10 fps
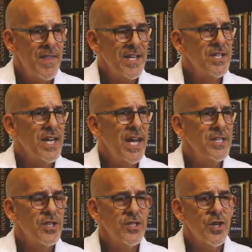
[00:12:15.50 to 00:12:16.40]
that's a
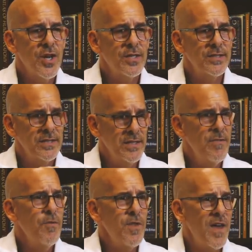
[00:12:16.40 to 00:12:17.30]
case that's going to
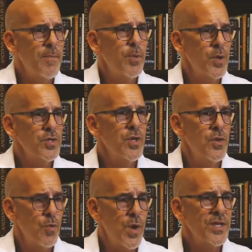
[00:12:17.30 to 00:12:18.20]
live with that
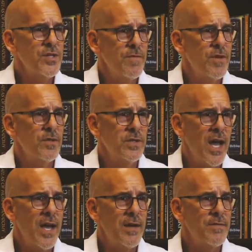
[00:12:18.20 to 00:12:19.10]
person the rest of their
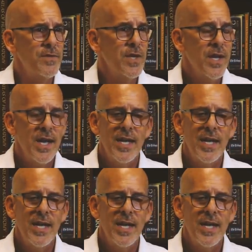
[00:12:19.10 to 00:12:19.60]
lives.